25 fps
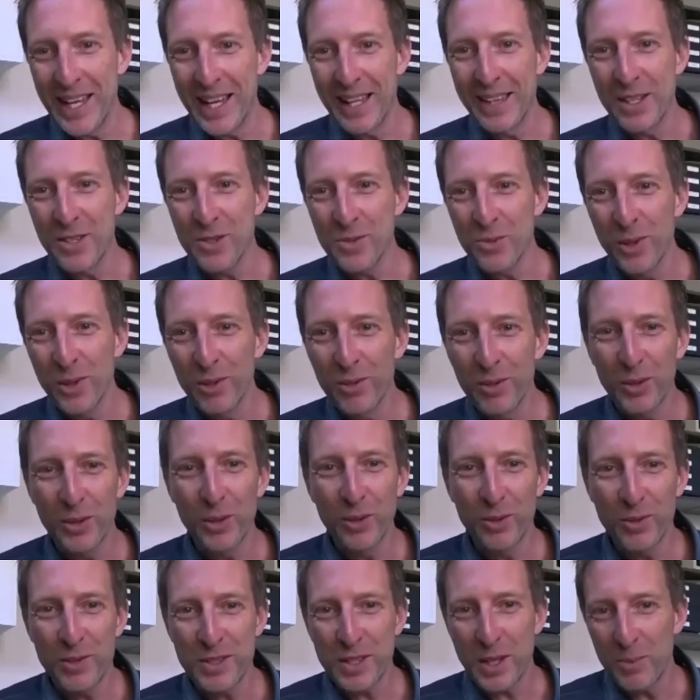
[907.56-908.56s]
down this river, and
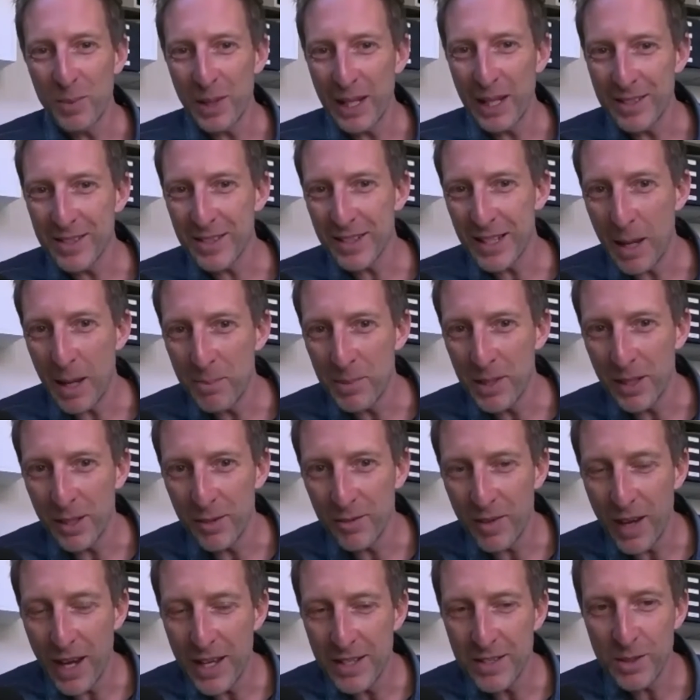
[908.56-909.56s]
all of a sudden we get slapped in
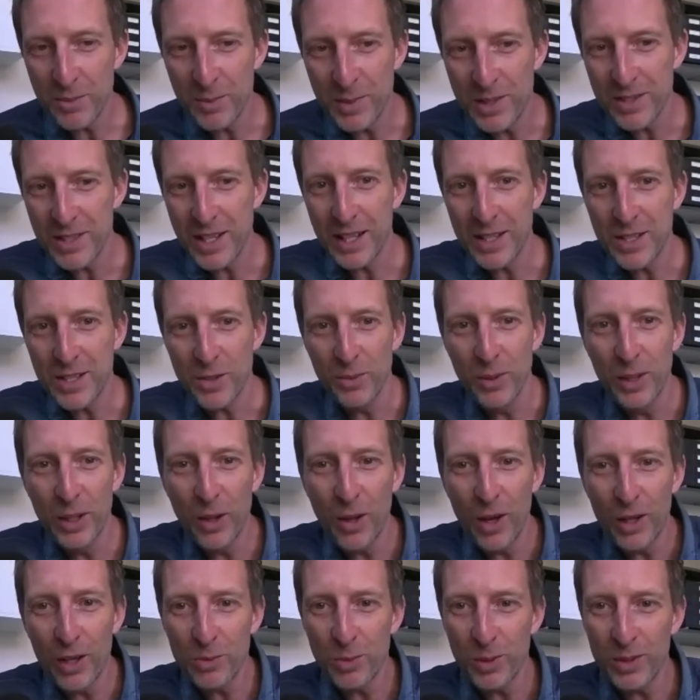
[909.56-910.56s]
the face and start to realise
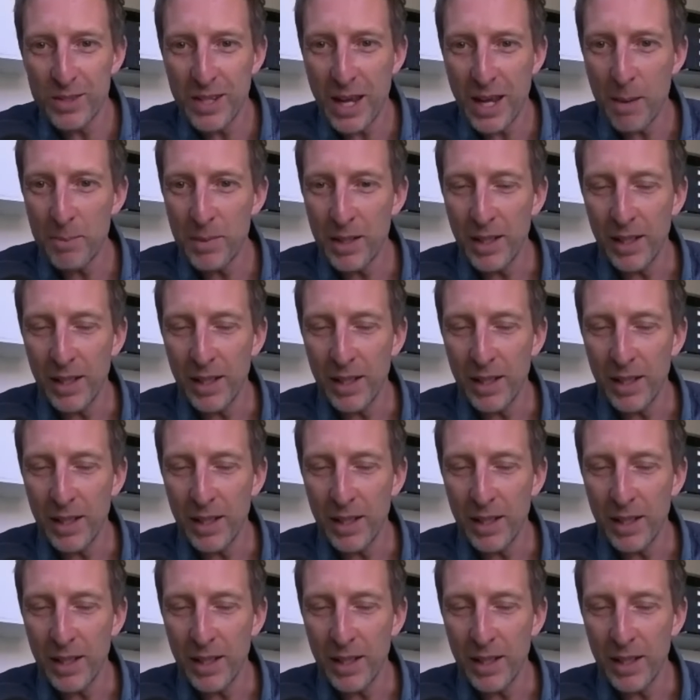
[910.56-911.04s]
yeah. what's happening.